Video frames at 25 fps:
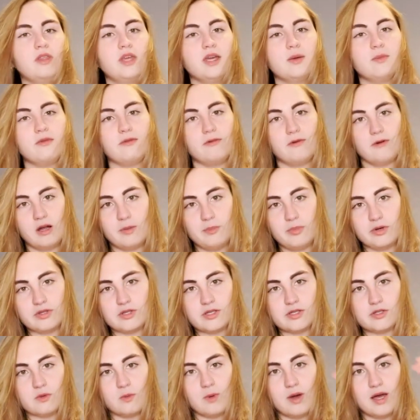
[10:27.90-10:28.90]
thing before I put
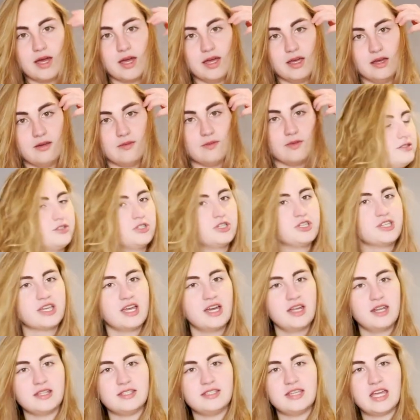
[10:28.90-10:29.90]
this away, just
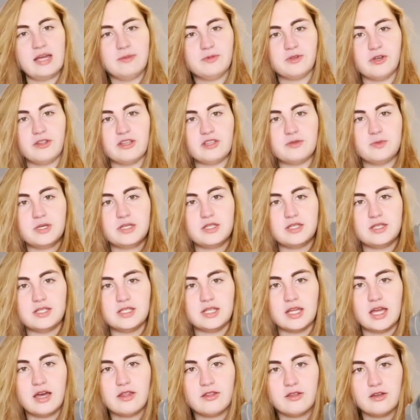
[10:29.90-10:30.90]
kind of taped all these pieces
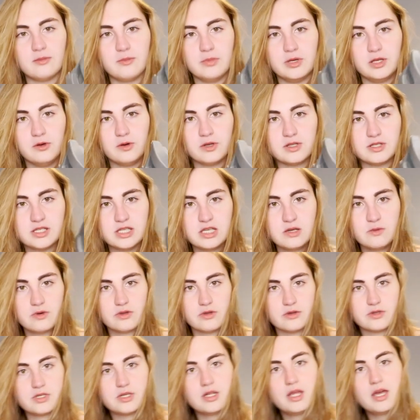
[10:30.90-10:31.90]
together, but you can see where
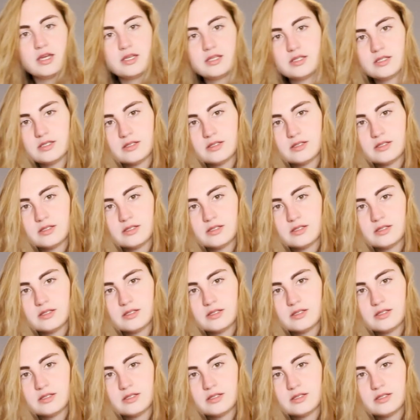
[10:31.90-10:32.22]
they're sliced